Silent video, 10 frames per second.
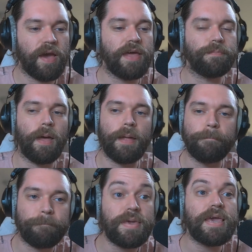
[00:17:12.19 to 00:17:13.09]

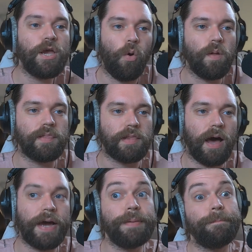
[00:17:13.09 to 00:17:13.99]
and being
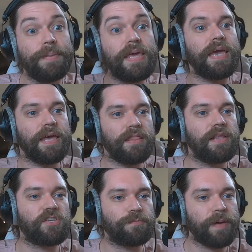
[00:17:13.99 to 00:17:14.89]
online, being in
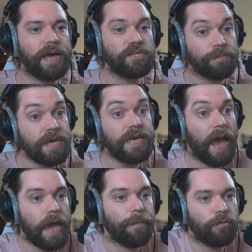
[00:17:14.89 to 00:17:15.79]
this space, being
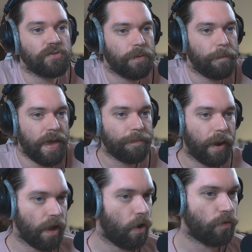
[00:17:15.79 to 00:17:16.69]
able to make
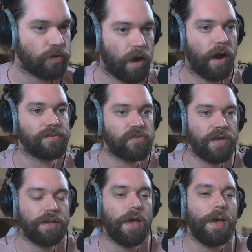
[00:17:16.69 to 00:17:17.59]
my own content,